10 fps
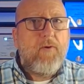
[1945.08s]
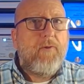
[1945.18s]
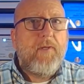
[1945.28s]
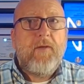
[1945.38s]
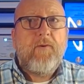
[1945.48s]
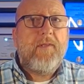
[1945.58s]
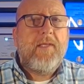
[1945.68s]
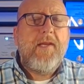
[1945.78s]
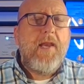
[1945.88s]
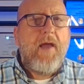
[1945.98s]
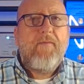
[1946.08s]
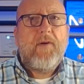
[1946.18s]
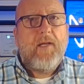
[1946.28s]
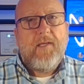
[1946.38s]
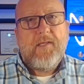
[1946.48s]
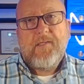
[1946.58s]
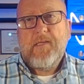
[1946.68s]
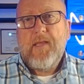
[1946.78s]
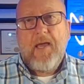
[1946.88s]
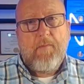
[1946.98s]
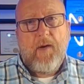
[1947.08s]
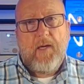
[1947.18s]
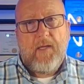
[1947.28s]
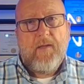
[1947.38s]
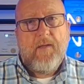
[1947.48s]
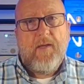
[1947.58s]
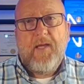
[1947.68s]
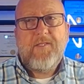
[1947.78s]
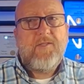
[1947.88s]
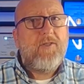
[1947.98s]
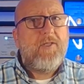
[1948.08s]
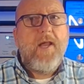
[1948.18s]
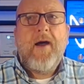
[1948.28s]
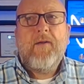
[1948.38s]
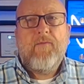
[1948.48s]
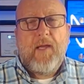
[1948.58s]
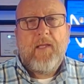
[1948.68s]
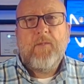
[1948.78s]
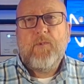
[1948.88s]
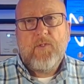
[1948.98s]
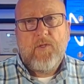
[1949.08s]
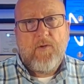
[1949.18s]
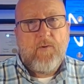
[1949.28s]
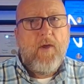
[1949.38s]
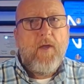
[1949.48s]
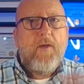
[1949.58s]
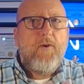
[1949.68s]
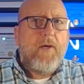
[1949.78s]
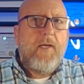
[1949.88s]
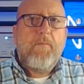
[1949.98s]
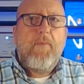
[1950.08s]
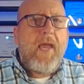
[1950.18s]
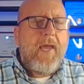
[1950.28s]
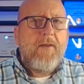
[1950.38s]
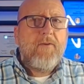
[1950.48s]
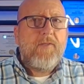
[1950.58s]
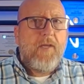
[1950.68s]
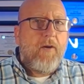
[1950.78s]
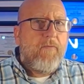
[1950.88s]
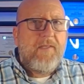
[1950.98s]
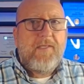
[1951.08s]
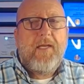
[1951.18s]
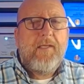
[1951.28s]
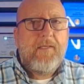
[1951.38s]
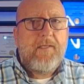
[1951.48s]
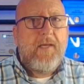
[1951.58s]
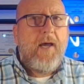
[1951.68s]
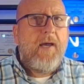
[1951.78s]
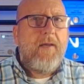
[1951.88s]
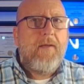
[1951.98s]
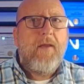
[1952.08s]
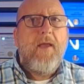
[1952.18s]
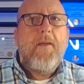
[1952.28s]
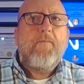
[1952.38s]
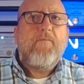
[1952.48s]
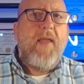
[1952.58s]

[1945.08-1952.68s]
literally never going to see that money. It's just not available to you. You're going to pay yourself and set it aside. And